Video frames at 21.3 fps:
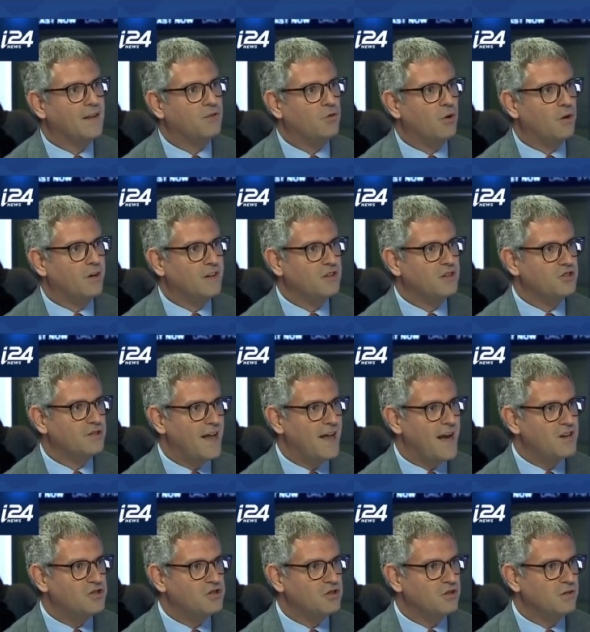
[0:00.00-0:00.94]
Turkish
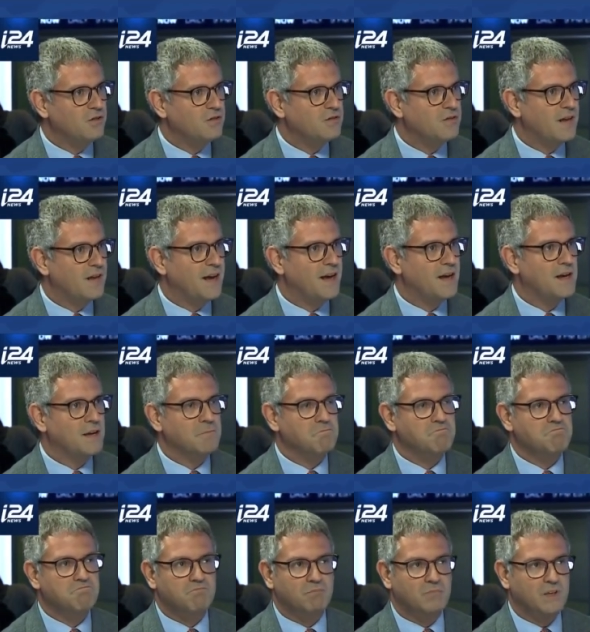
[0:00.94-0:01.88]
nationals.
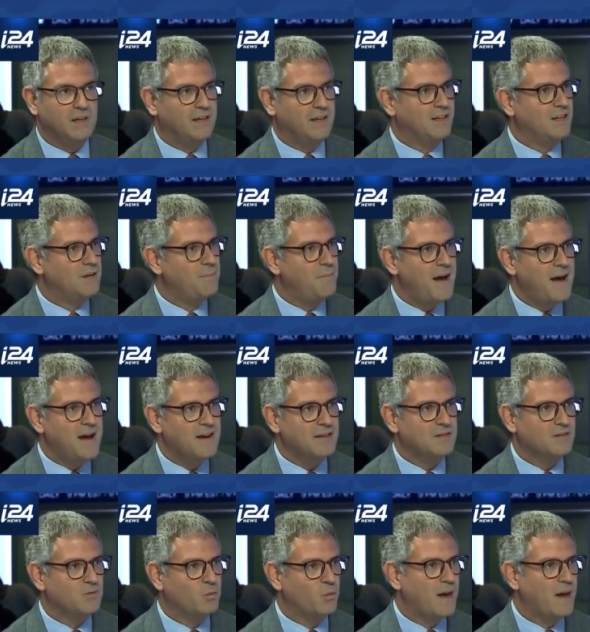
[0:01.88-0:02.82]
In the
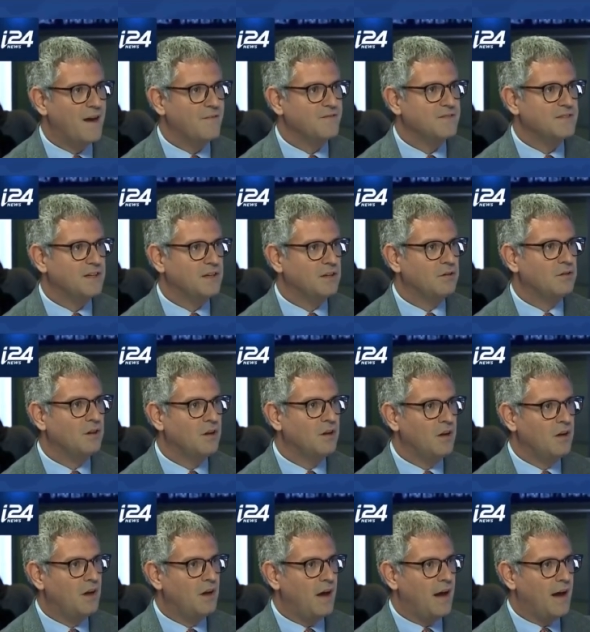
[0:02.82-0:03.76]
past, we have seen
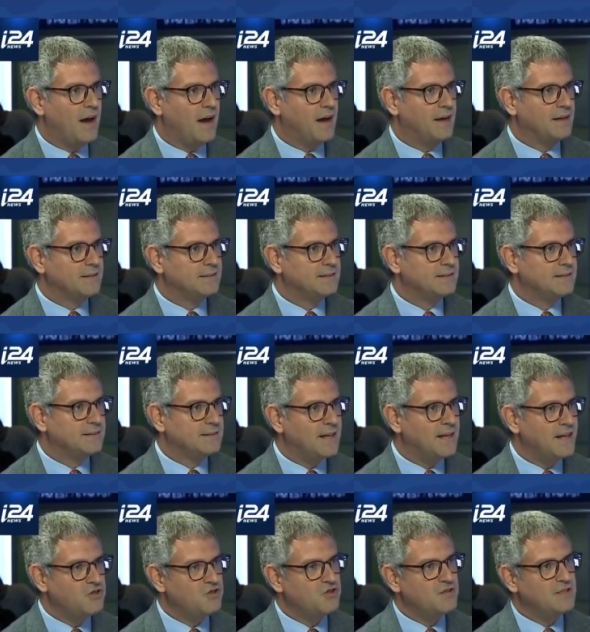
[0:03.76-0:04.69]

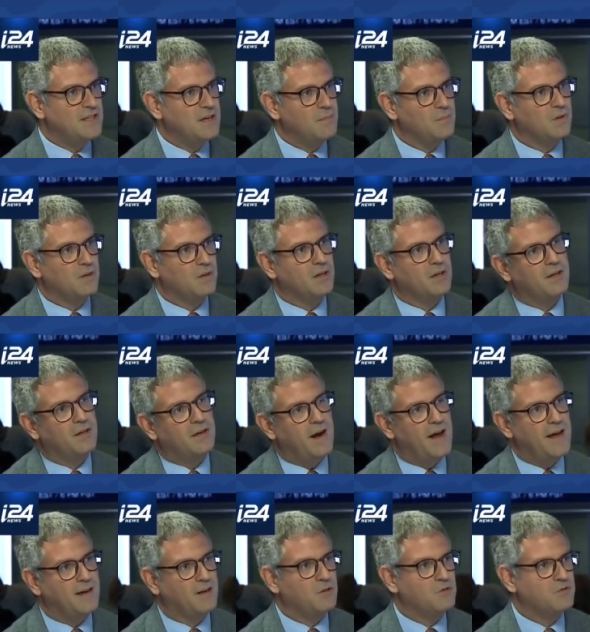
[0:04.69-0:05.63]
such similar
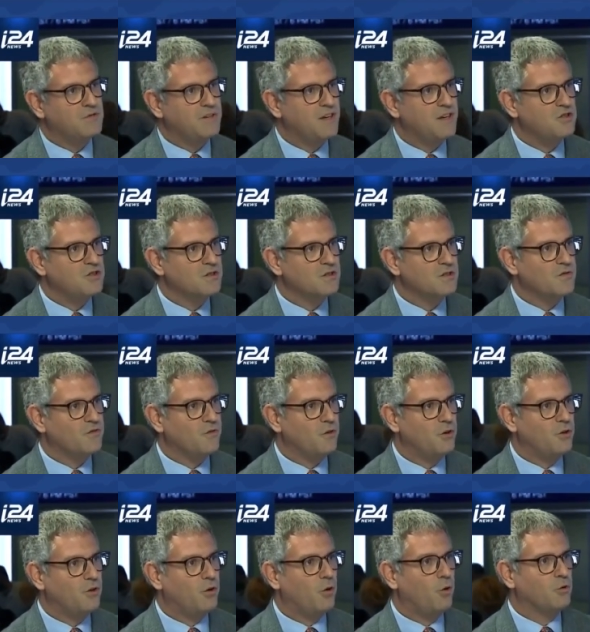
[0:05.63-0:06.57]
accusations
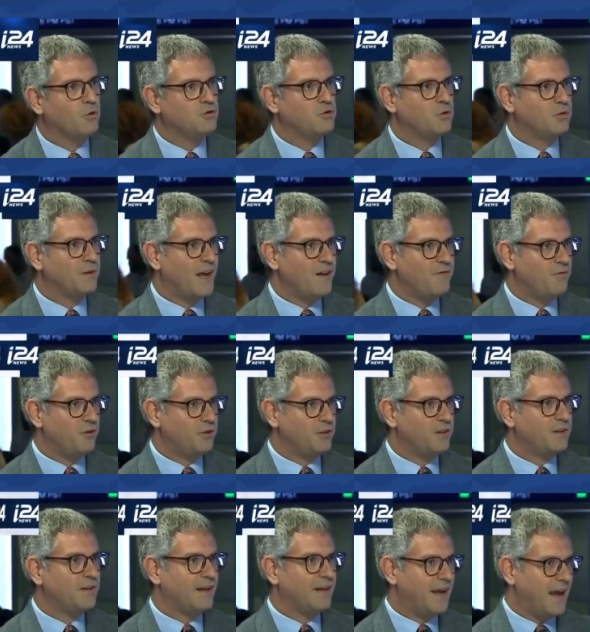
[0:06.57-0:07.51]
were also
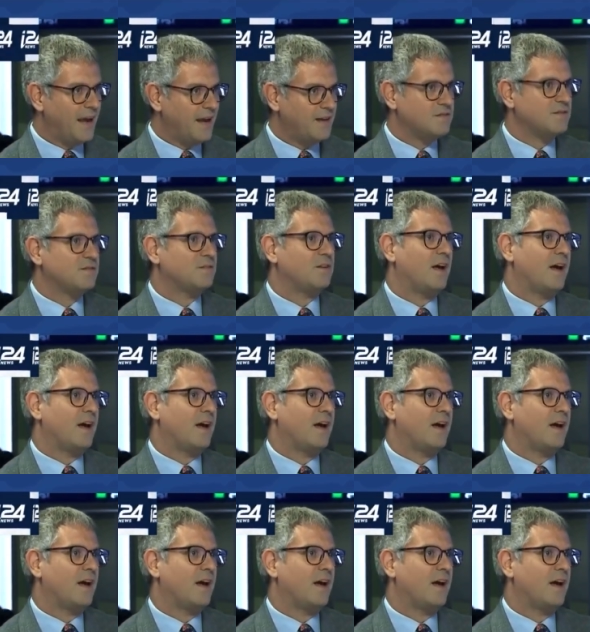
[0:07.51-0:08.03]
diverted against